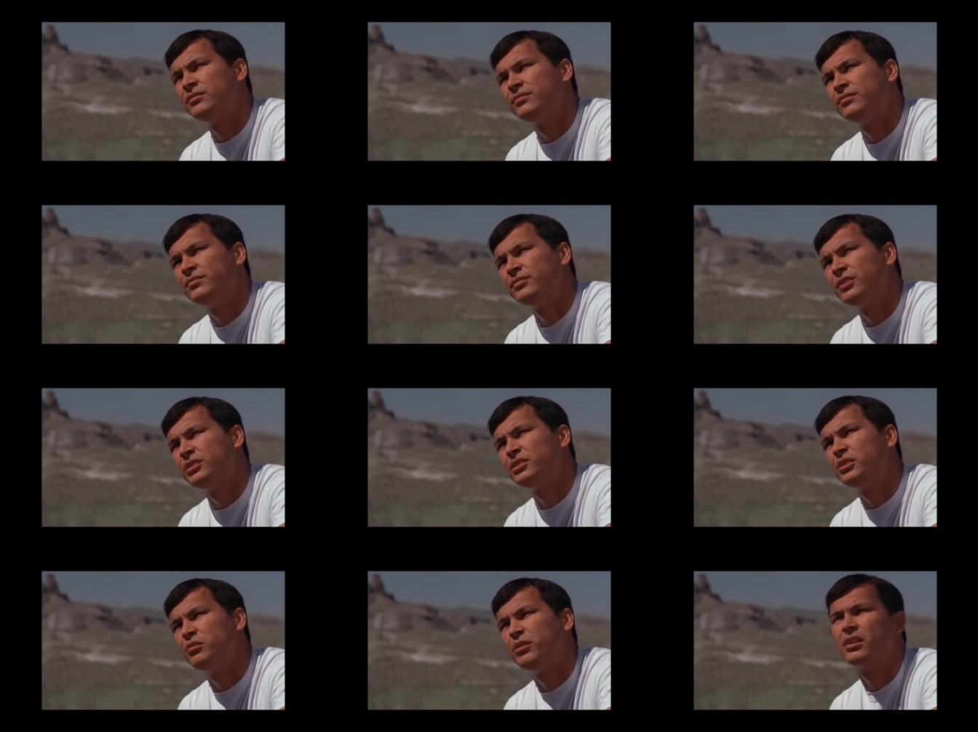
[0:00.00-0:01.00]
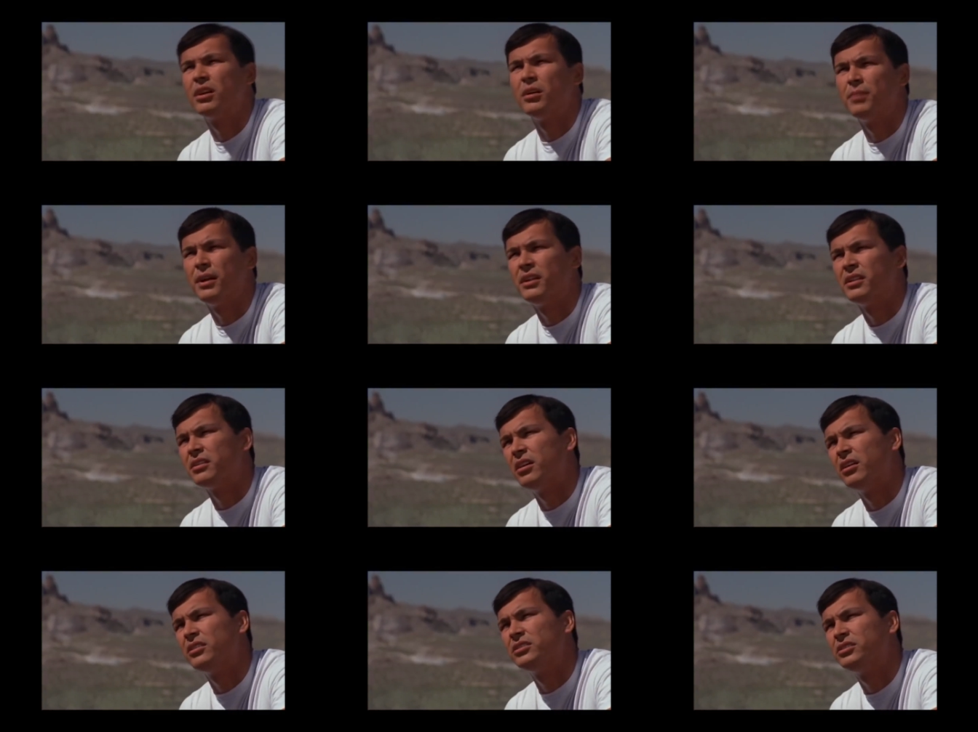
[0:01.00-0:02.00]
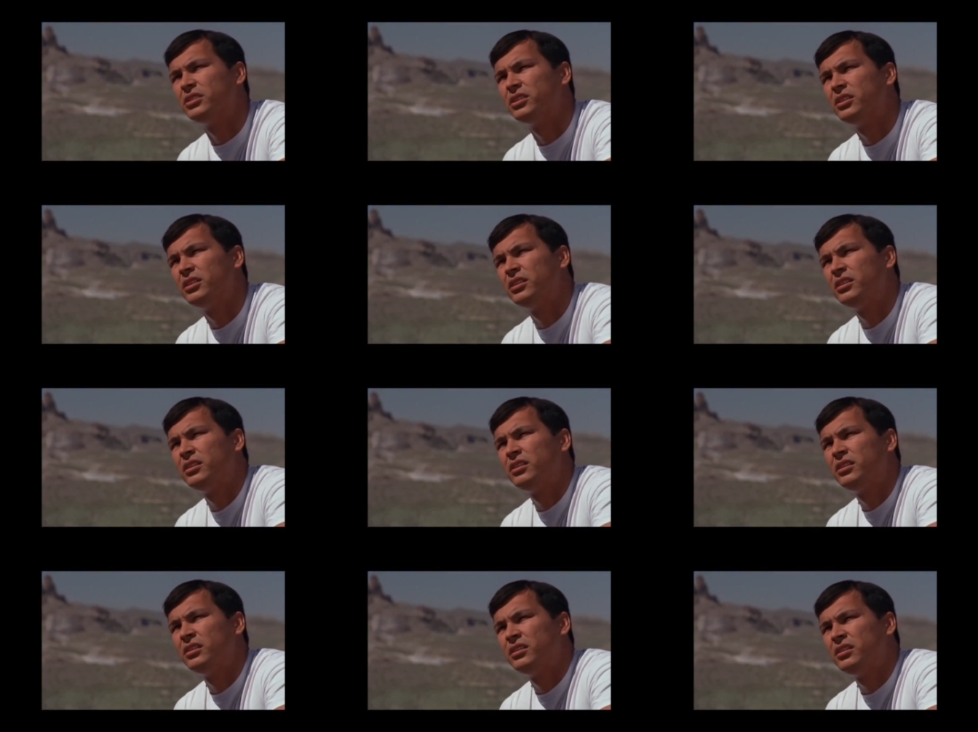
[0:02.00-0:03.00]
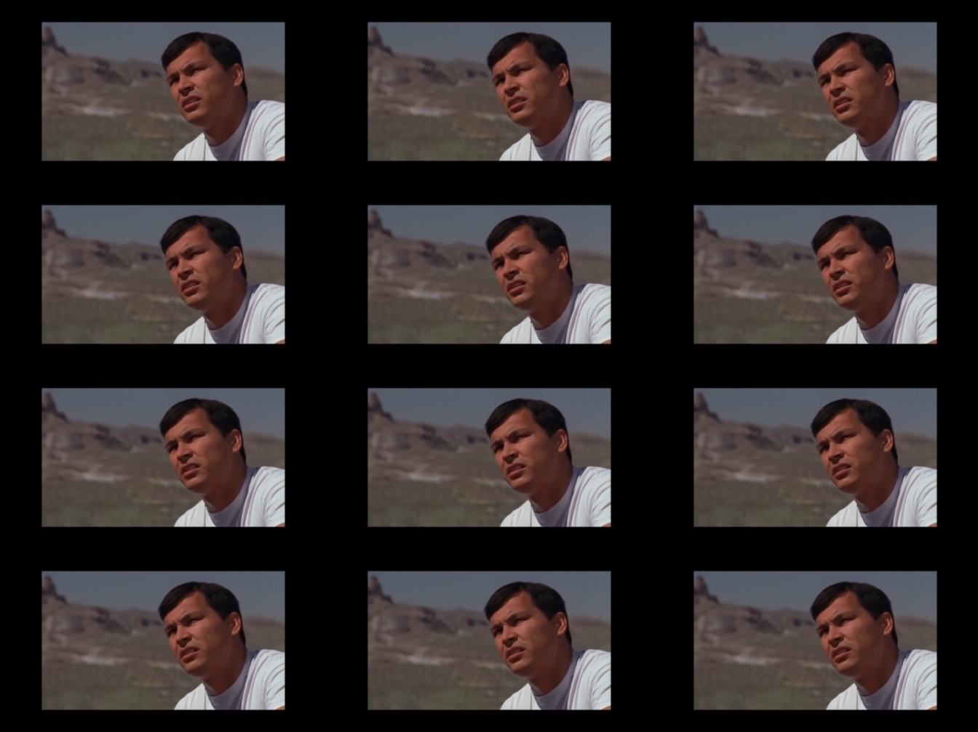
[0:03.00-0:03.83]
like training to be a medicine man on top of being a cop at the same